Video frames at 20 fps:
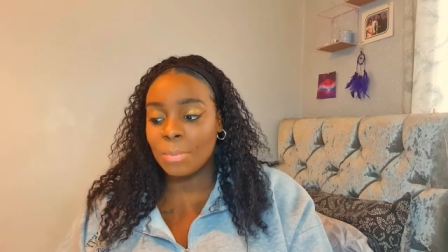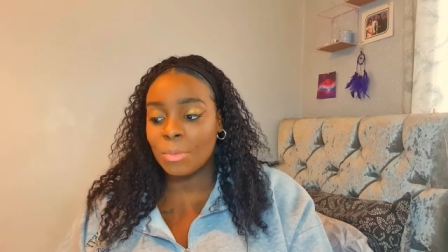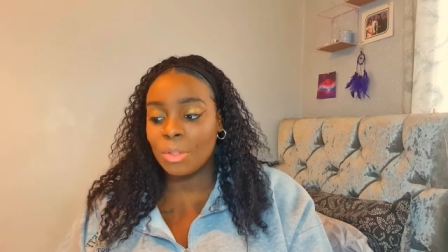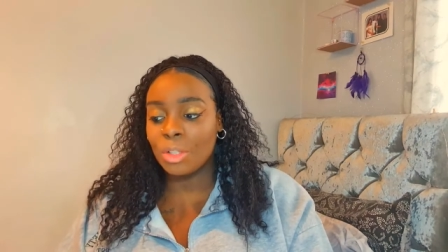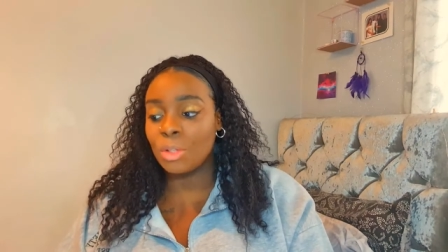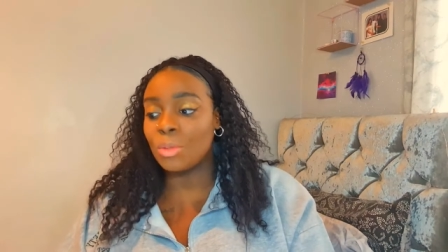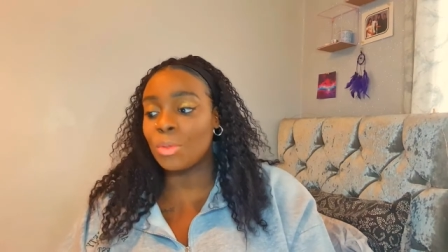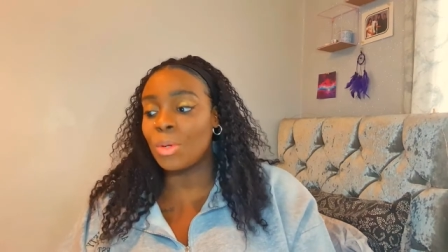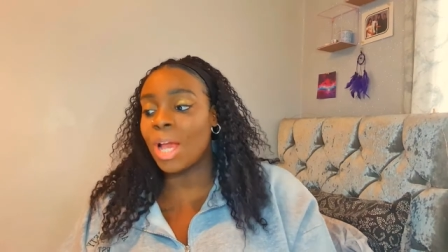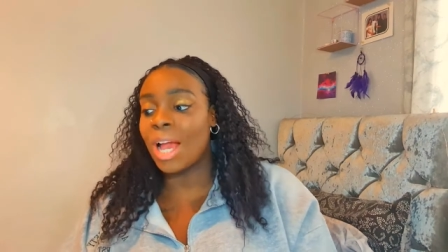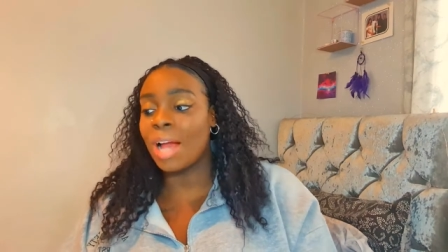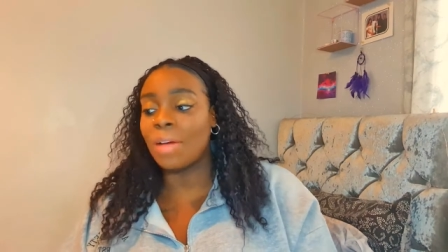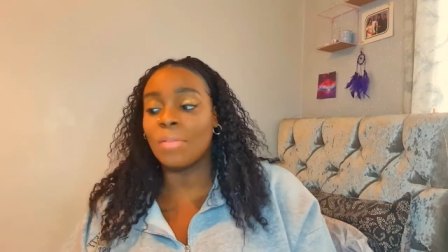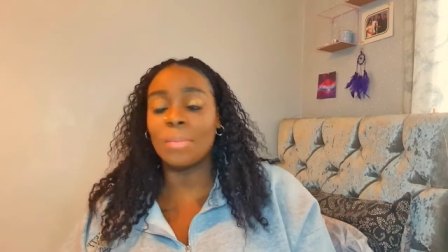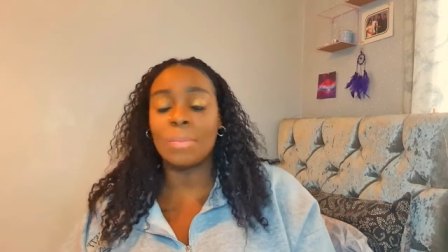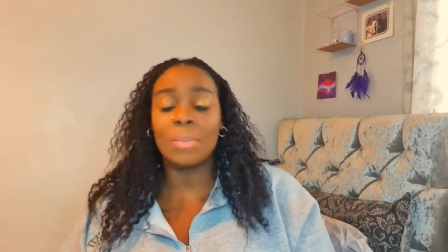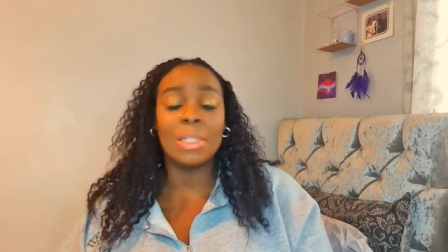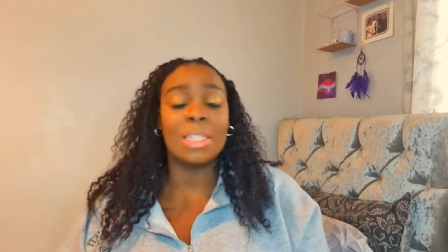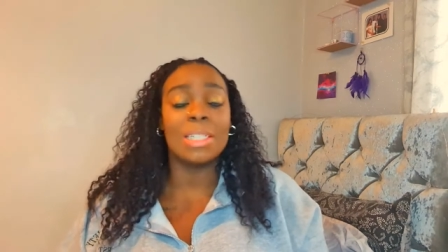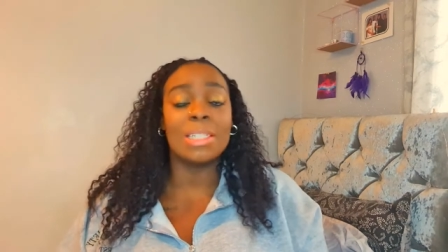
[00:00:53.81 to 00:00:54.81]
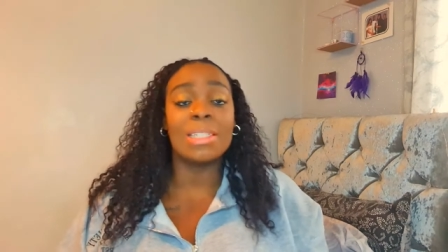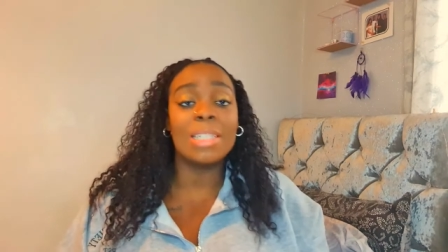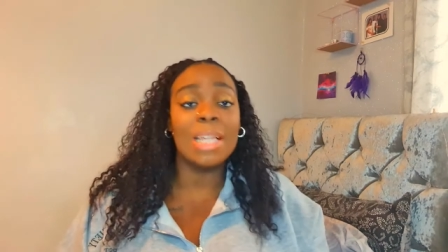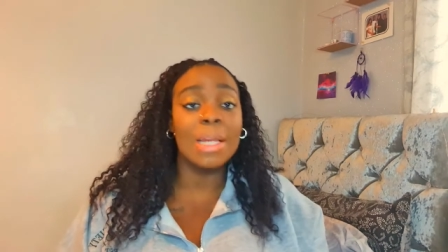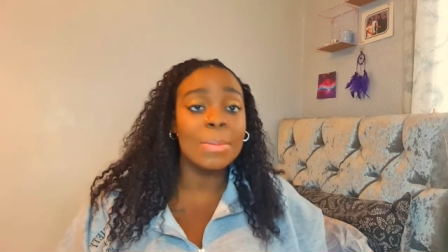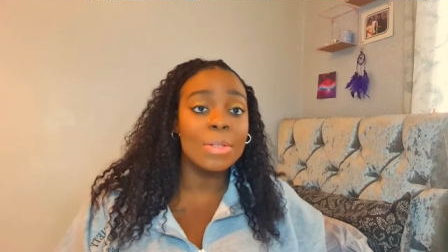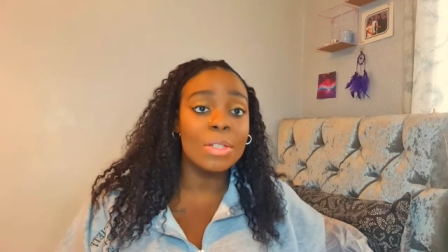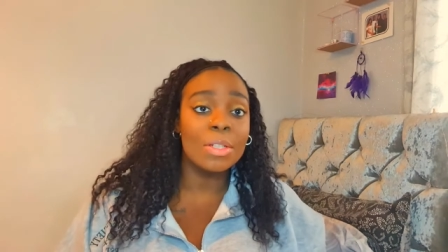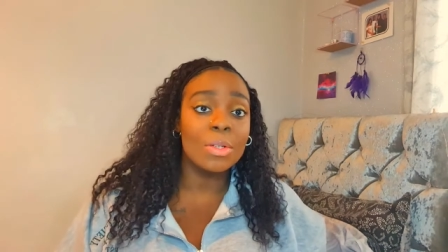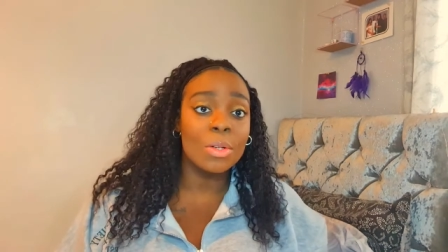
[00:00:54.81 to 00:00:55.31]
you haven't been
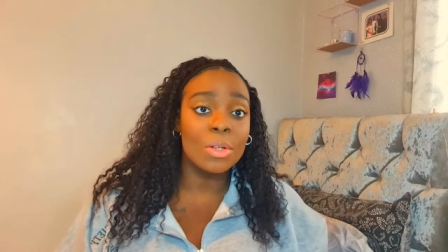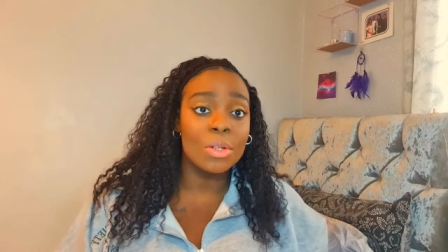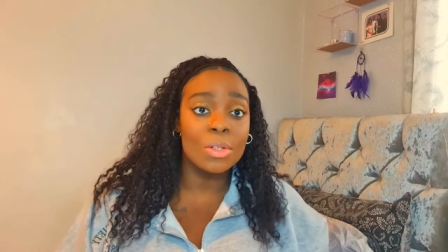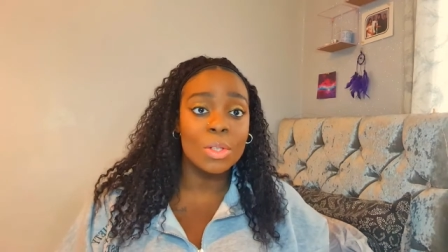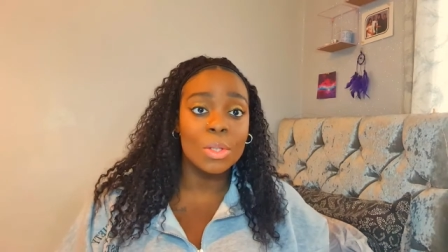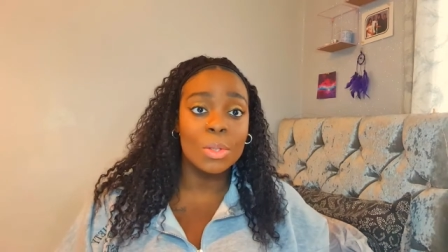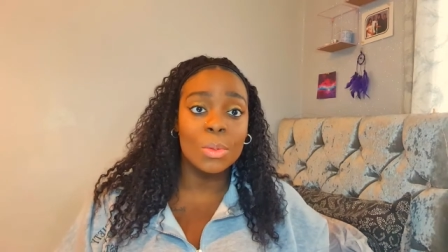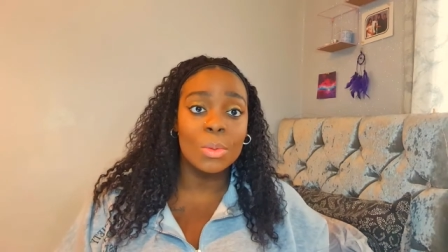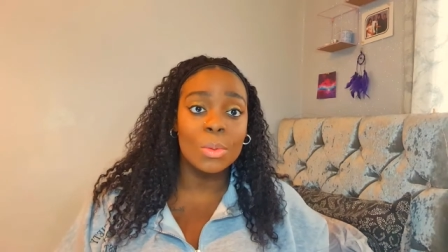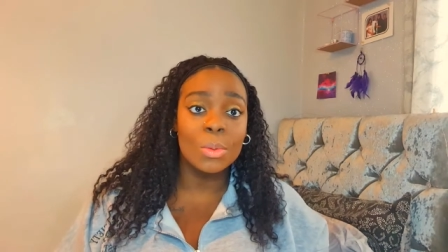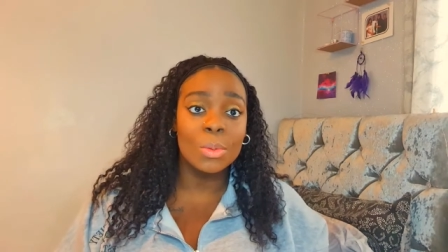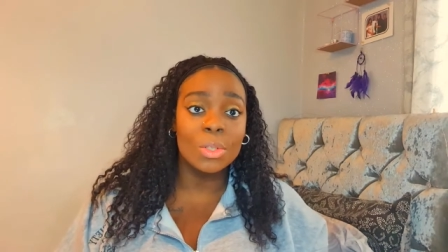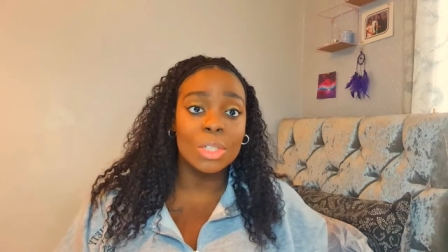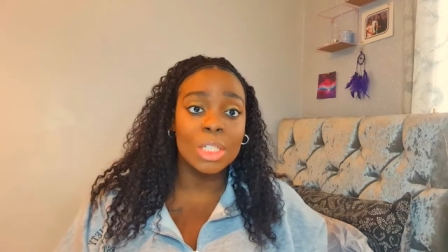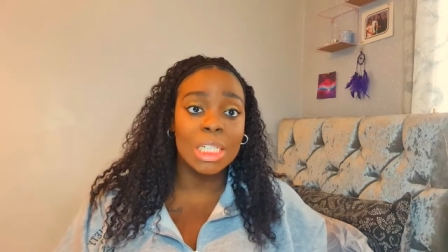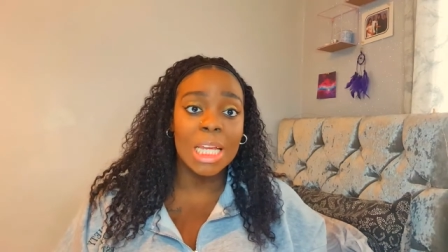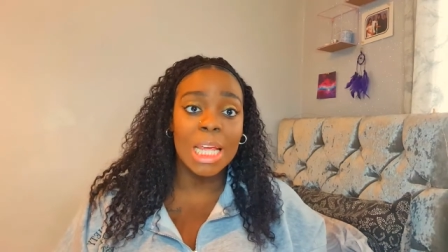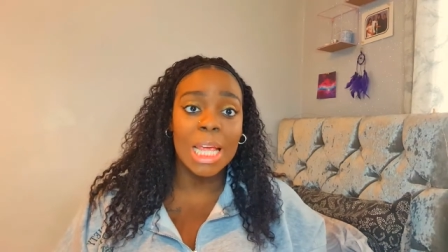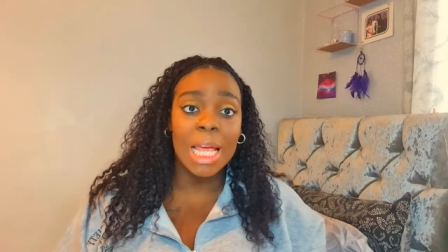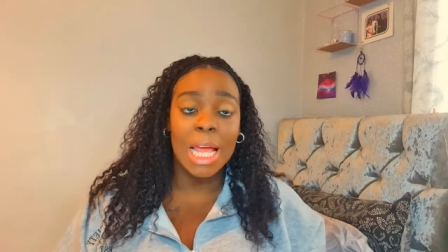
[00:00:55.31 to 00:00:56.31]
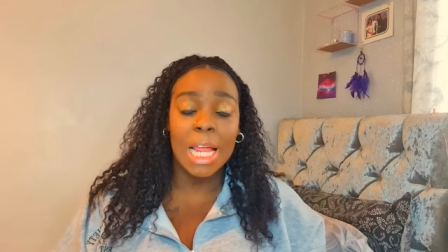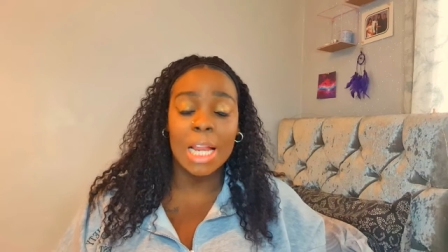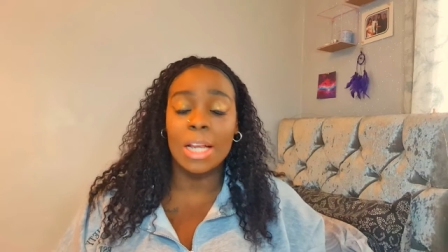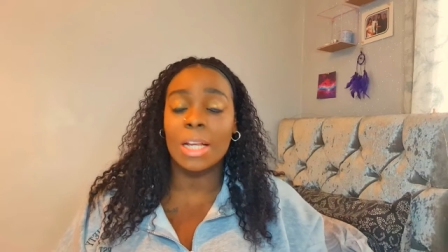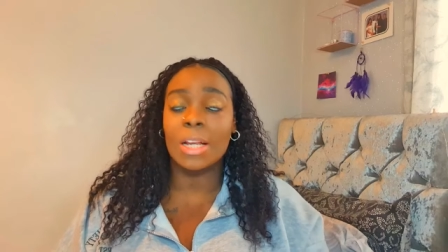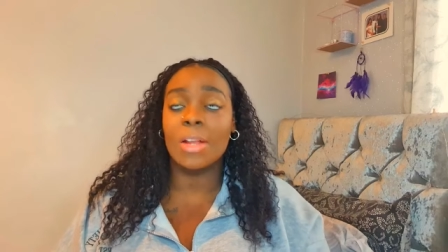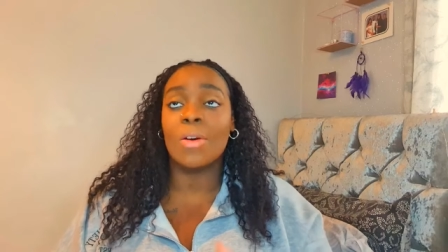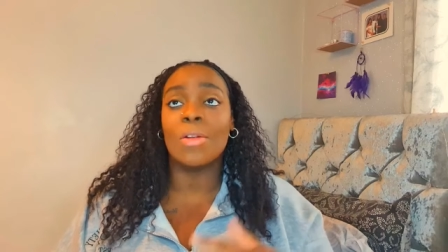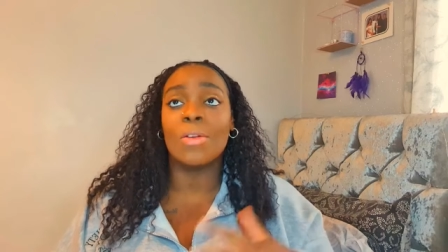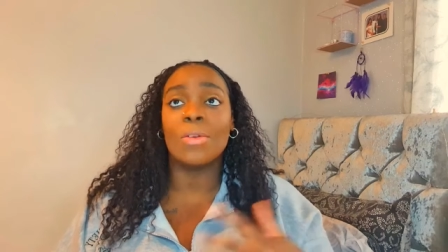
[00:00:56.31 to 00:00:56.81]
accepted onto a course yet
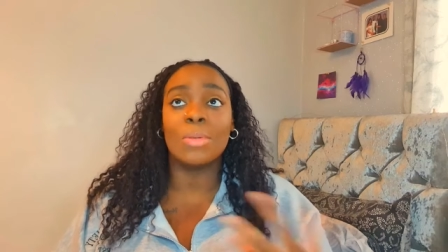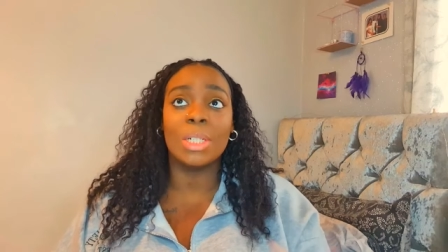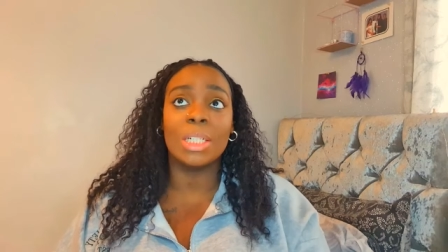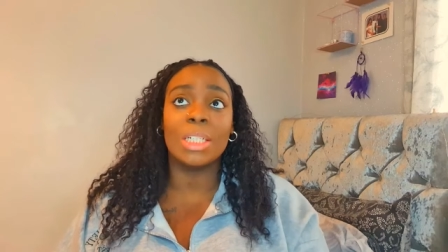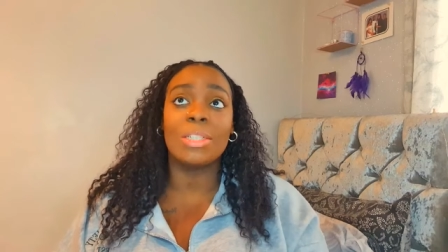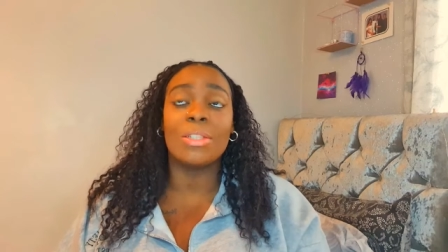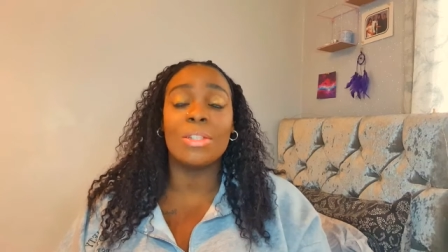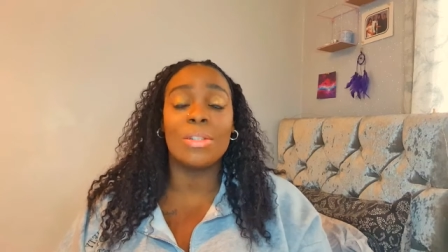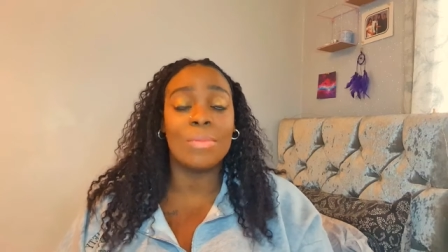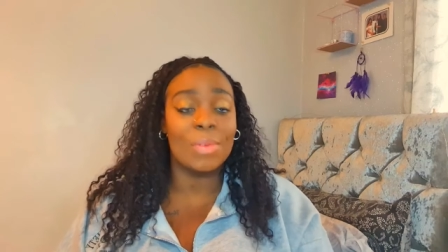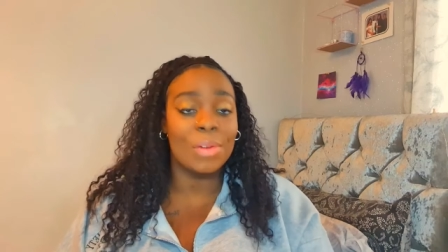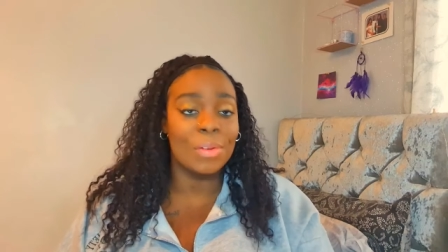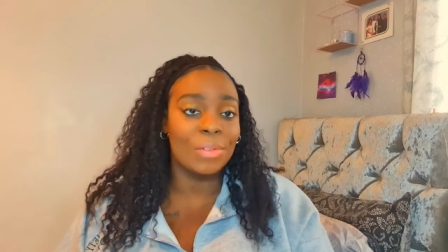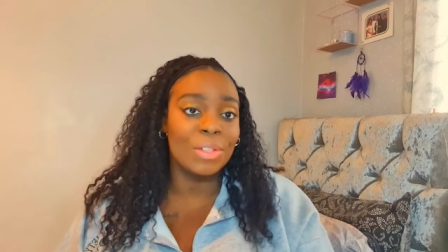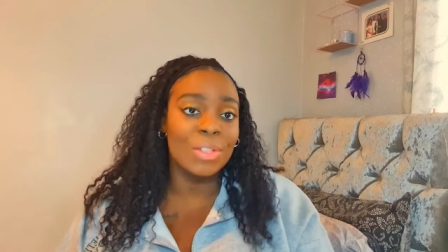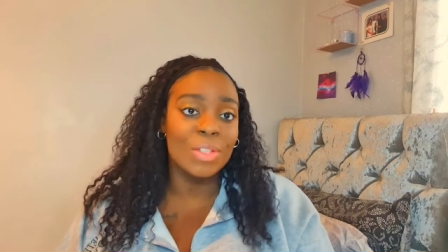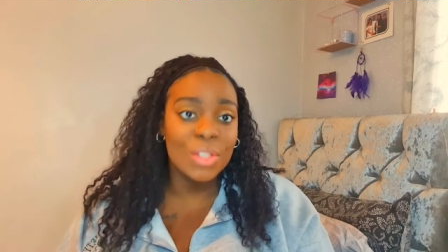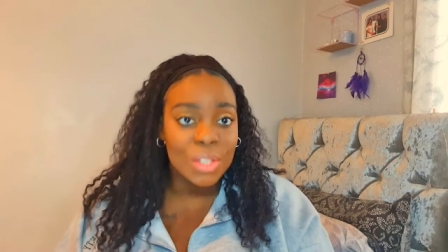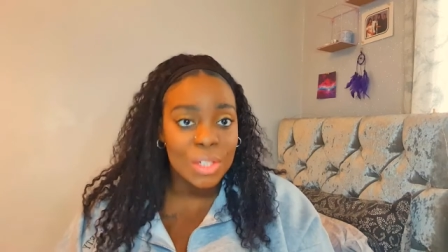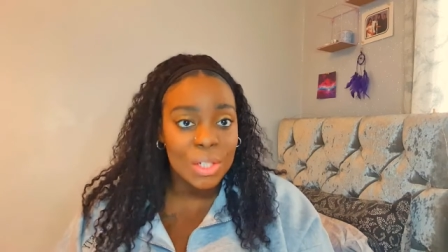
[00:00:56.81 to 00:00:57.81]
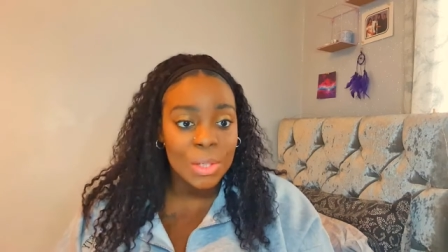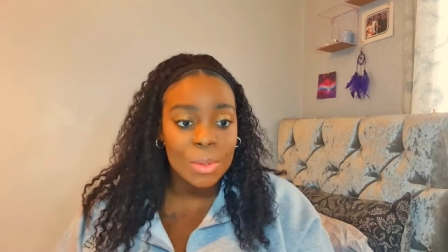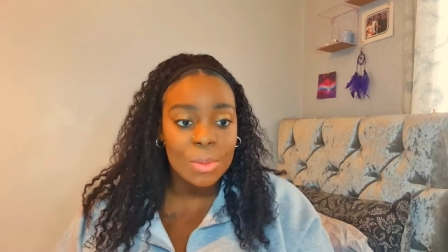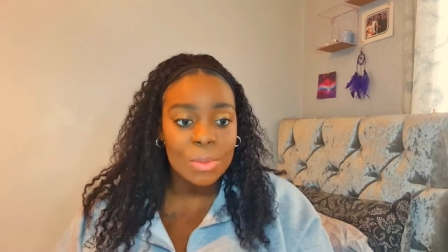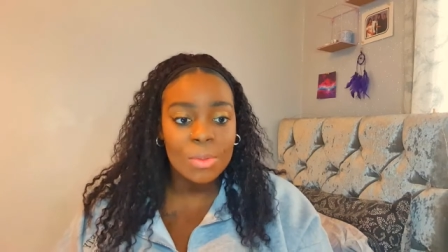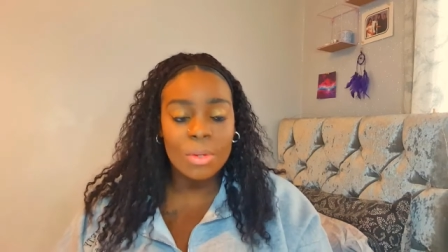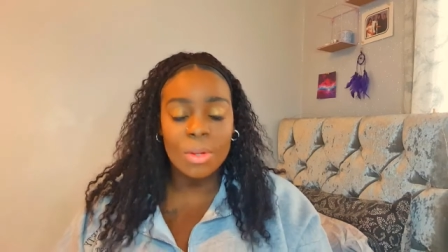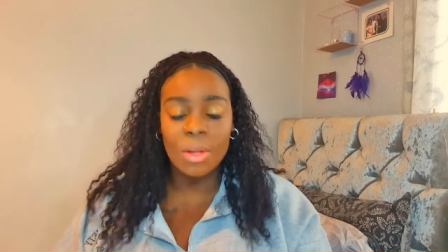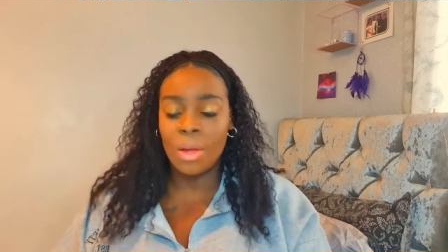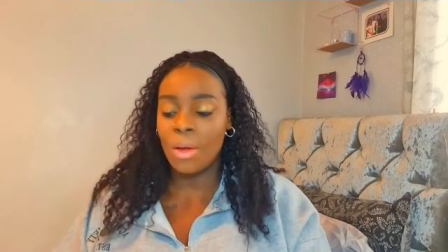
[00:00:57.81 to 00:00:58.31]
and are looking to very
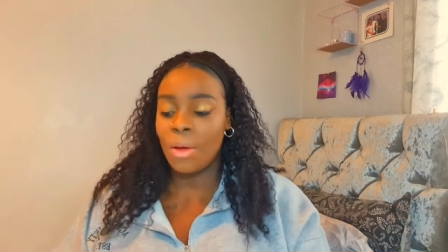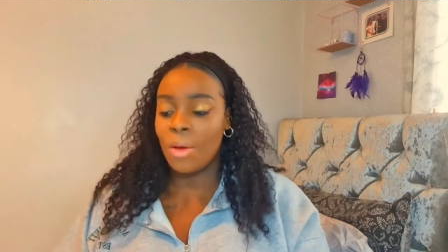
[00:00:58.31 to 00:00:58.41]
soon,